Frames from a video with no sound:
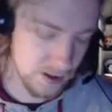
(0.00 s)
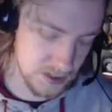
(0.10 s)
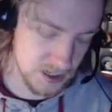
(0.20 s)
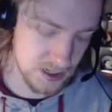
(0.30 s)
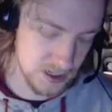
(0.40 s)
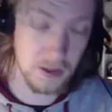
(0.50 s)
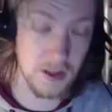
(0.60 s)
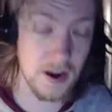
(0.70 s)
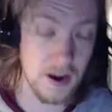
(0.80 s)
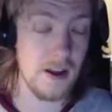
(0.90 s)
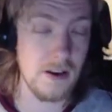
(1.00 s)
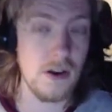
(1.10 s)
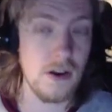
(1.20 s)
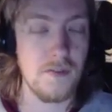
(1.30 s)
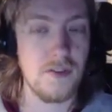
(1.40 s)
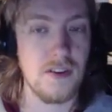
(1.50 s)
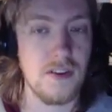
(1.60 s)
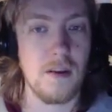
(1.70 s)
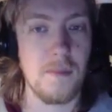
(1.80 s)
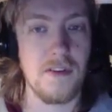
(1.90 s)
to see some of you there. And I know I've
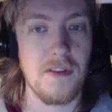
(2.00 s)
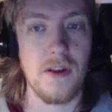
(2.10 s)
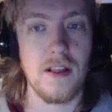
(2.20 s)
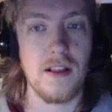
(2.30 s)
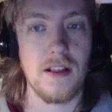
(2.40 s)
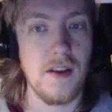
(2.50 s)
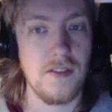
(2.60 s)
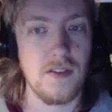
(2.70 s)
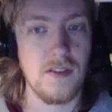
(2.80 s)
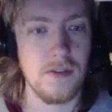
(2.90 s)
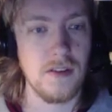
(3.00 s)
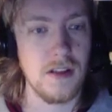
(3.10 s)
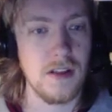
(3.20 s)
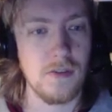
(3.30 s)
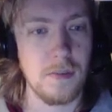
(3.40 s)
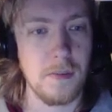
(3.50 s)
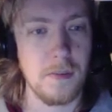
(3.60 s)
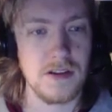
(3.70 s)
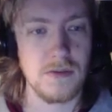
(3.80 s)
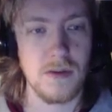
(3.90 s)
seen some of you in the live streams and the YouTube
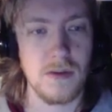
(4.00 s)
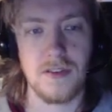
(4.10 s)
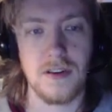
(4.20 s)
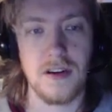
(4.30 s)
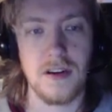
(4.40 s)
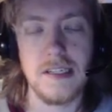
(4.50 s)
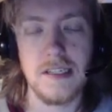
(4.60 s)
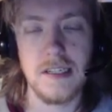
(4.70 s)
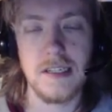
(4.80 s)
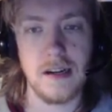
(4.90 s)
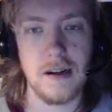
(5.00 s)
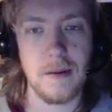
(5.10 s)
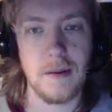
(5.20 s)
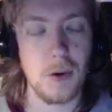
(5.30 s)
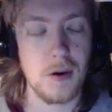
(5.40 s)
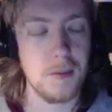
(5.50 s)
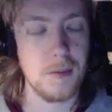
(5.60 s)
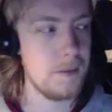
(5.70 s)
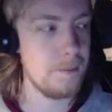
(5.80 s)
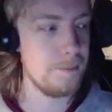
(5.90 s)
premieres as well for
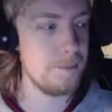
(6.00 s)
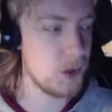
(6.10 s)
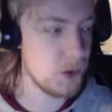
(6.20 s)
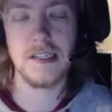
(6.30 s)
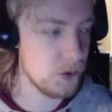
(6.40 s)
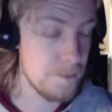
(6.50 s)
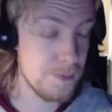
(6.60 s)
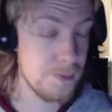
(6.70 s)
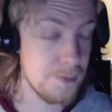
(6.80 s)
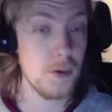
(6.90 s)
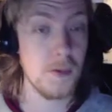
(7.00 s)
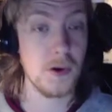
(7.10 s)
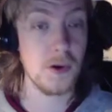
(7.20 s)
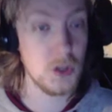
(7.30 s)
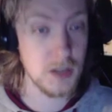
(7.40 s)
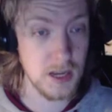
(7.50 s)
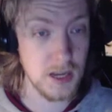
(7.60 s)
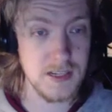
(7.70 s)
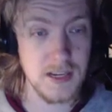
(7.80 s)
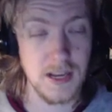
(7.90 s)
Pokemon Blue, Pokemon Gold.
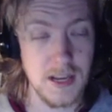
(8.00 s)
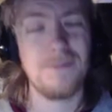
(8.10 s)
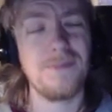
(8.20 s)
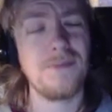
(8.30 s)
As I said,